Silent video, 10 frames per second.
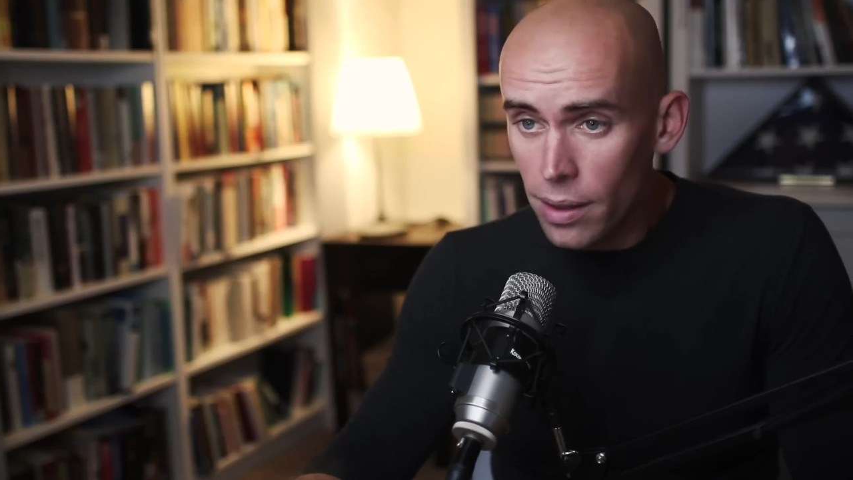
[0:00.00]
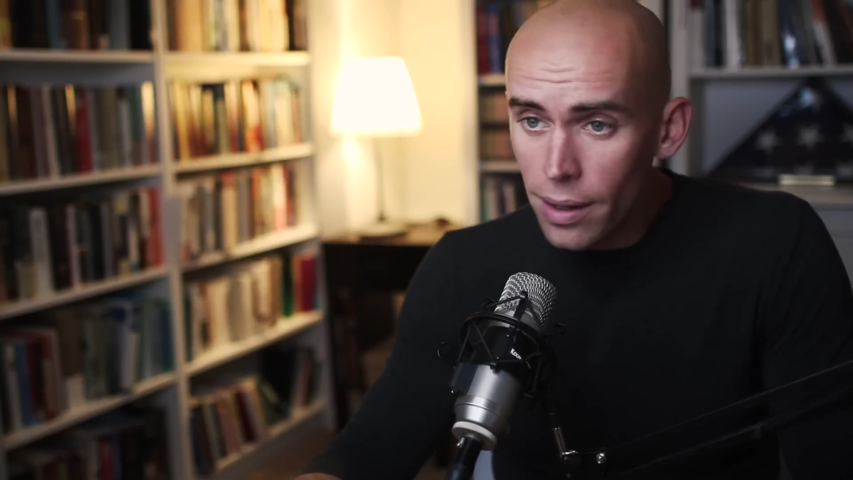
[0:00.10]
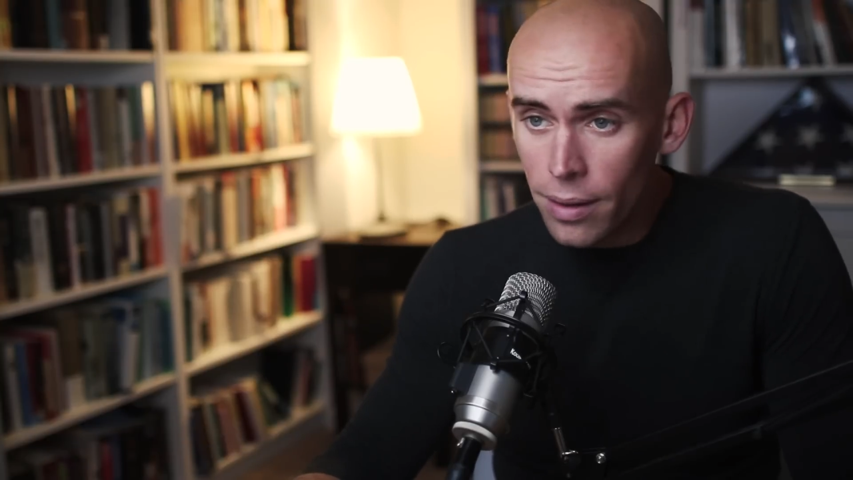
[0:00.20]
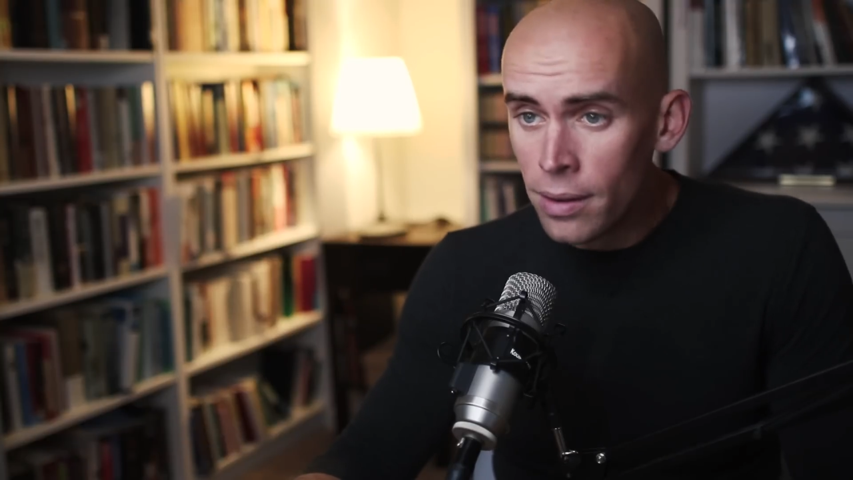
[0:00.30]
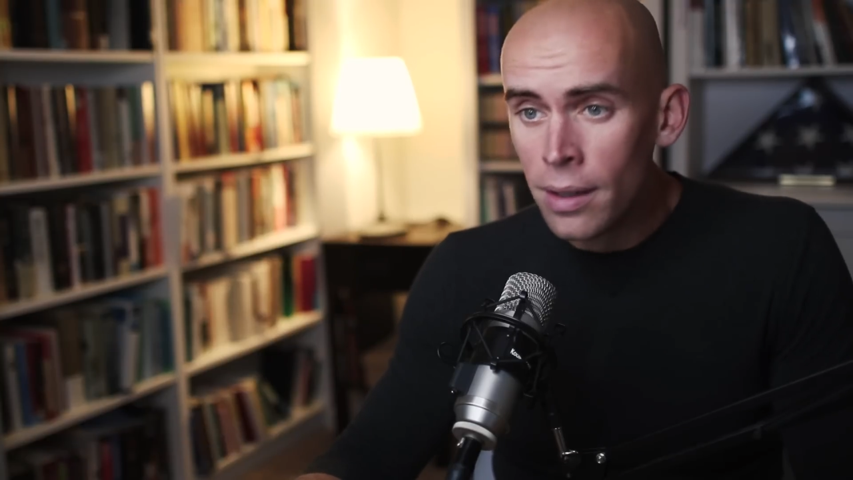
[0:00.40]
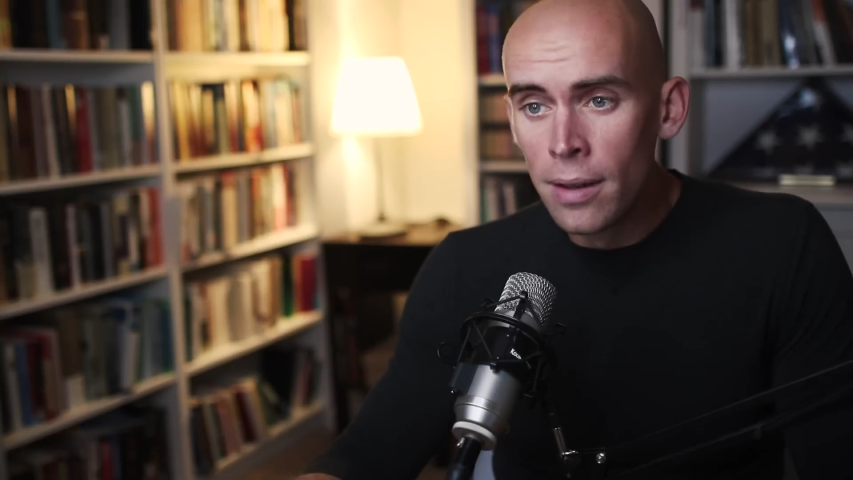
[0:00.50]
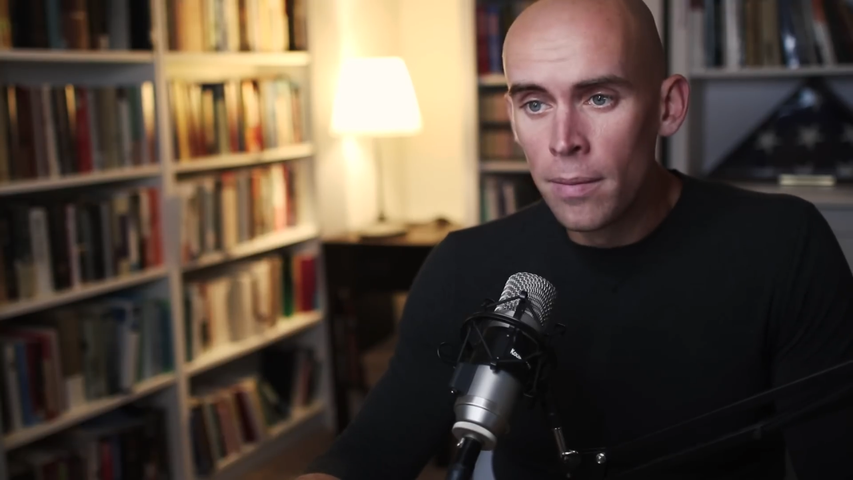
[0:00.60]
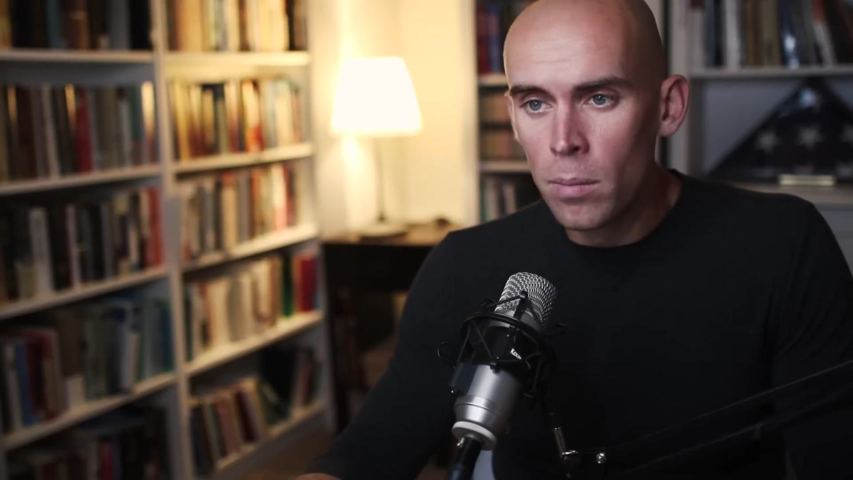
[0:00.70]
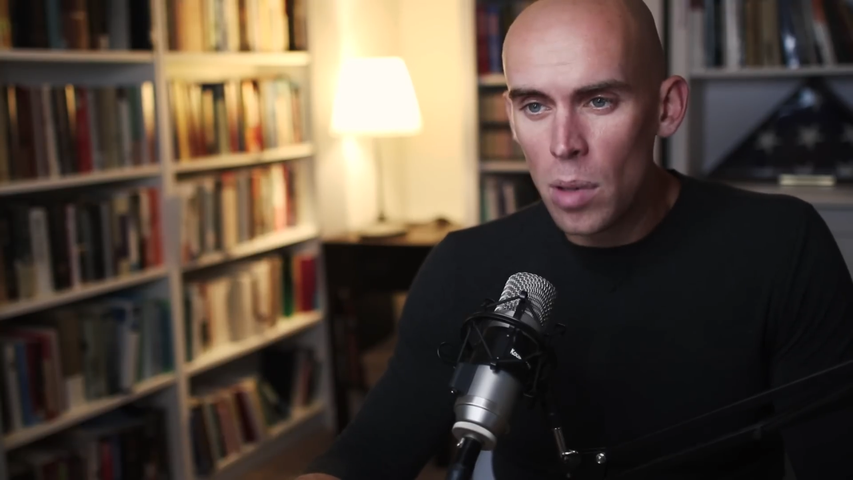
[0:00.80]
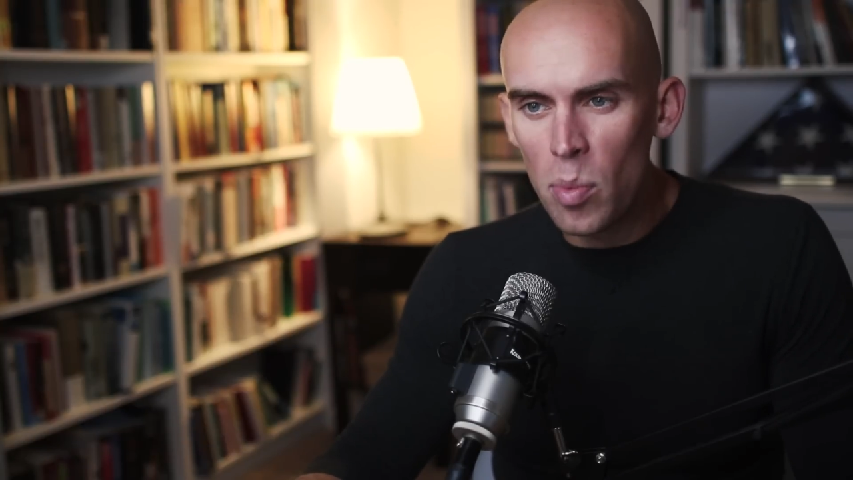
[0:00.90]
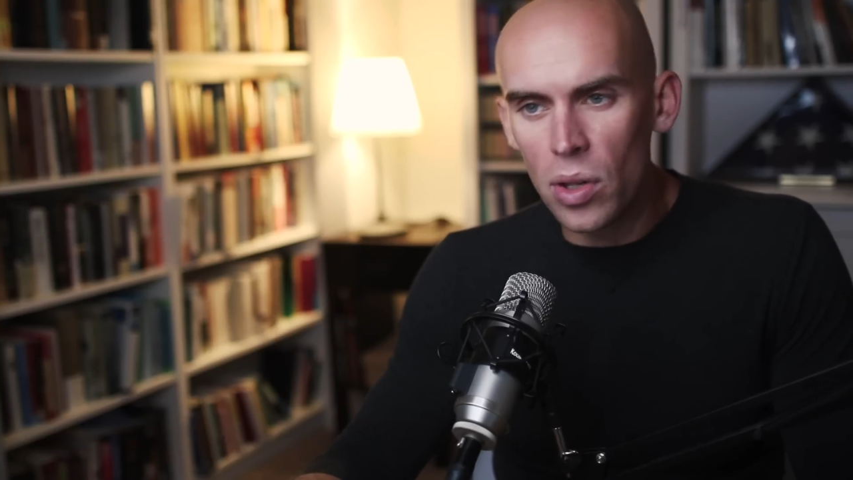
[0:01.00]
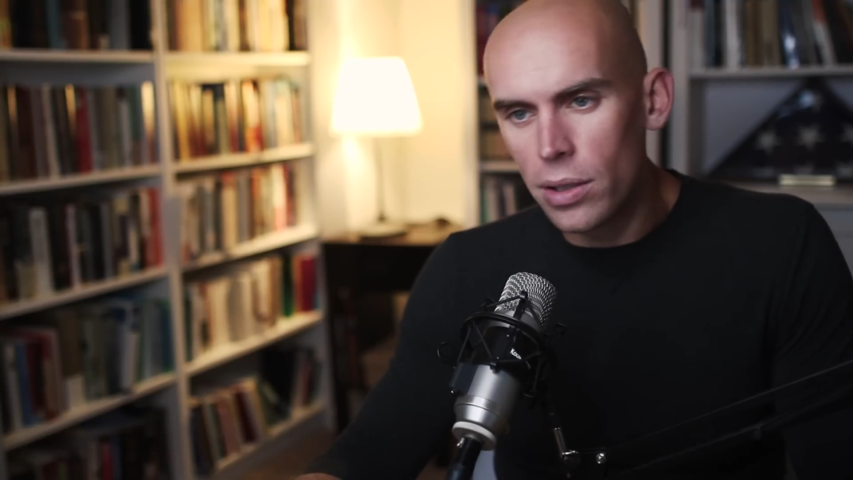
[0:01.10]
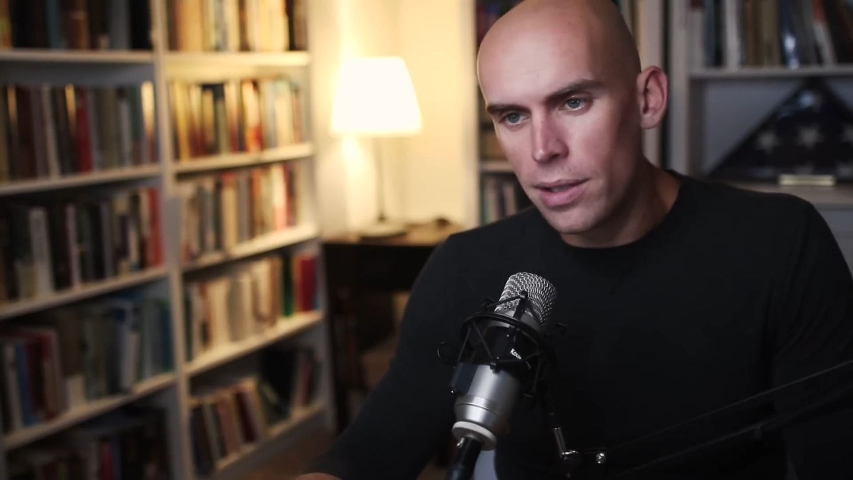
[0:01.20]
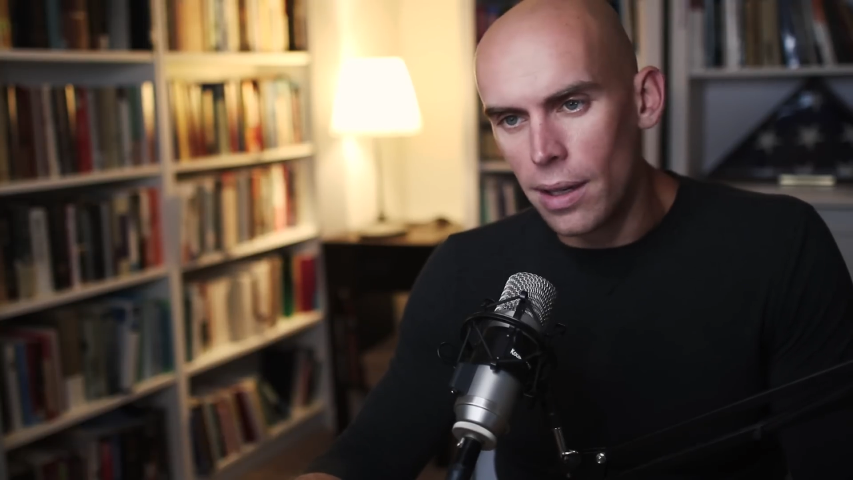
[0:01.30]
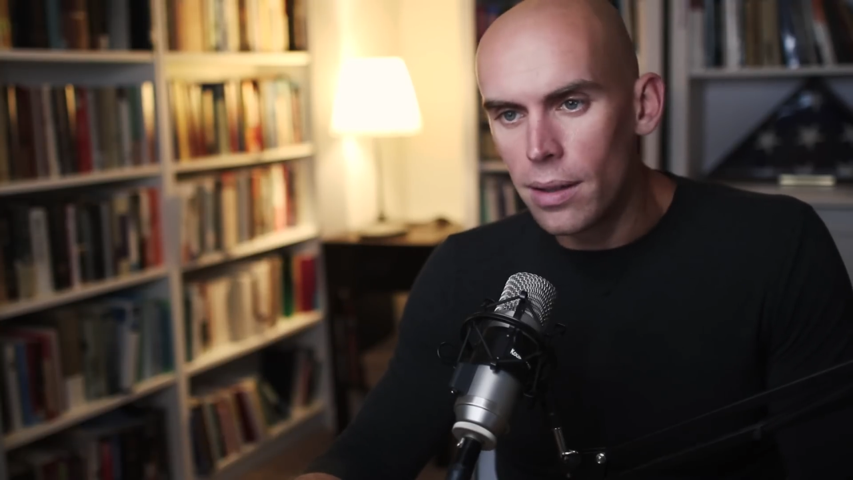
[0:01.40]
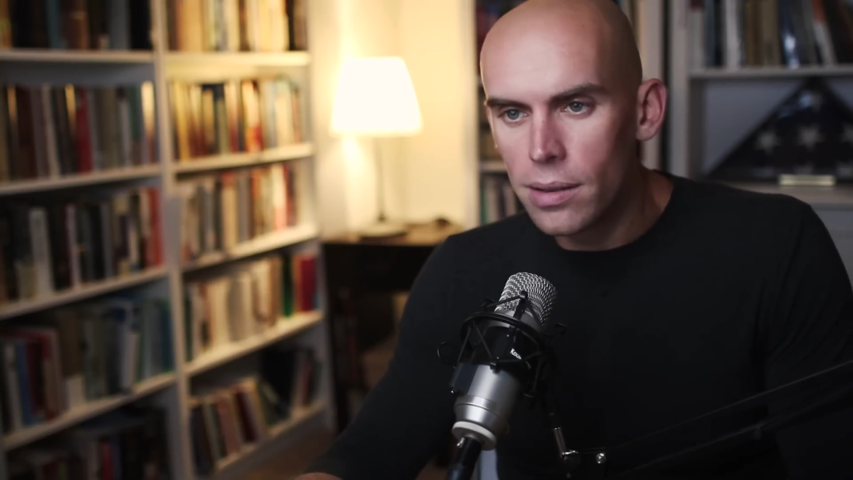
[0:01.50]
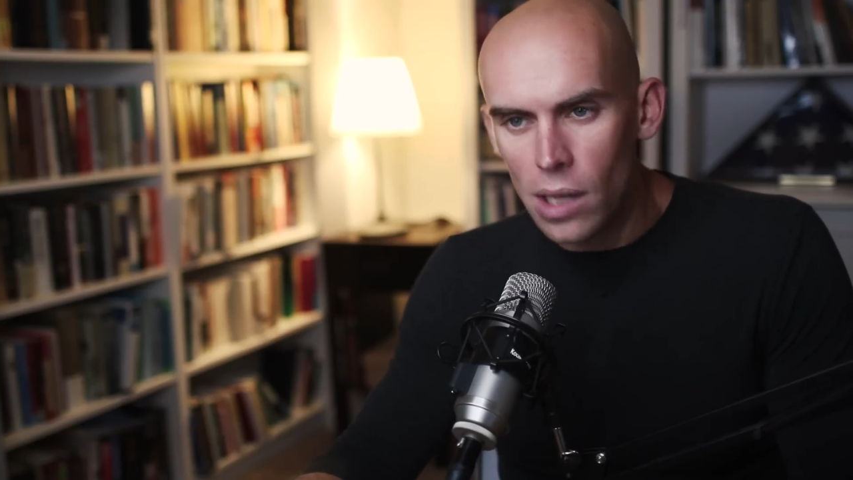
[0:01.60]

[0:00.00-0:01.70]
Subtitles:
No, people understand.